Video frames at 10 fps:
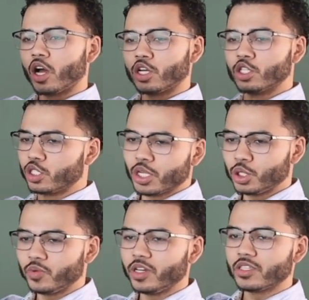
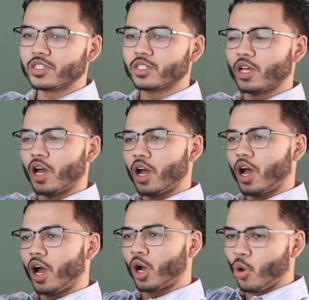constituents,
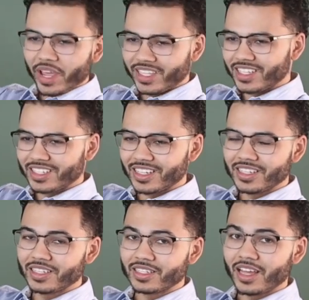
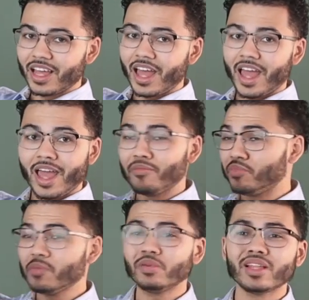acquaintances, and
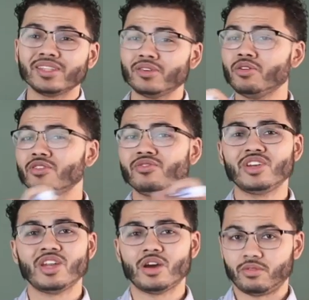people I don't
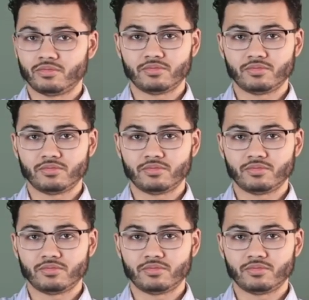even know.